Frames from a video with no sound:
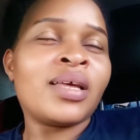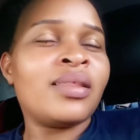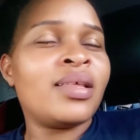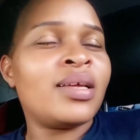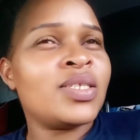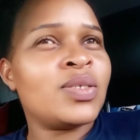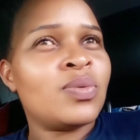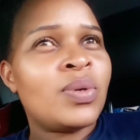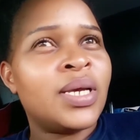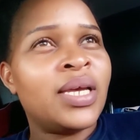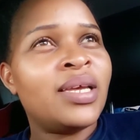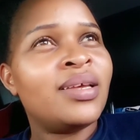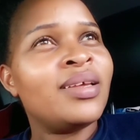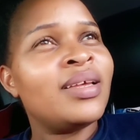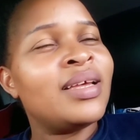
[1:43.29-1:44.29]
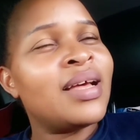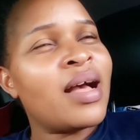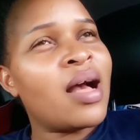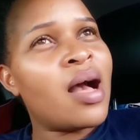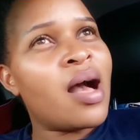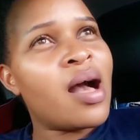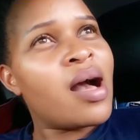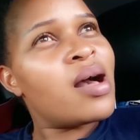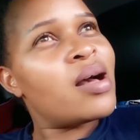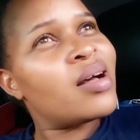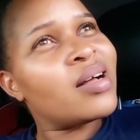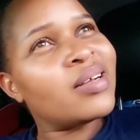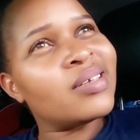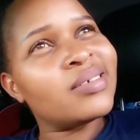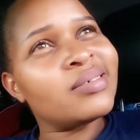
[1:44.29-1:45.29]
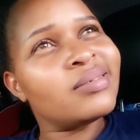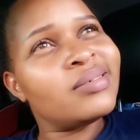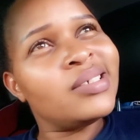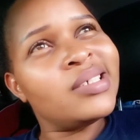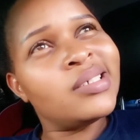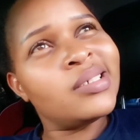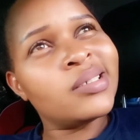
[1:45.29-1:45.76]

That's why it